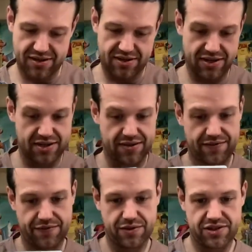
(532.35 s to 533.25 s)

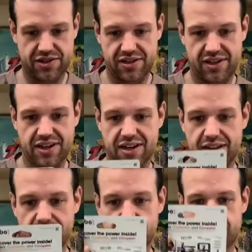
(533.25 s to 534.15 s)
Unfortunately, he got a
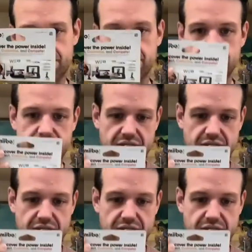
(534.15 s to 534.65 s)
little squished.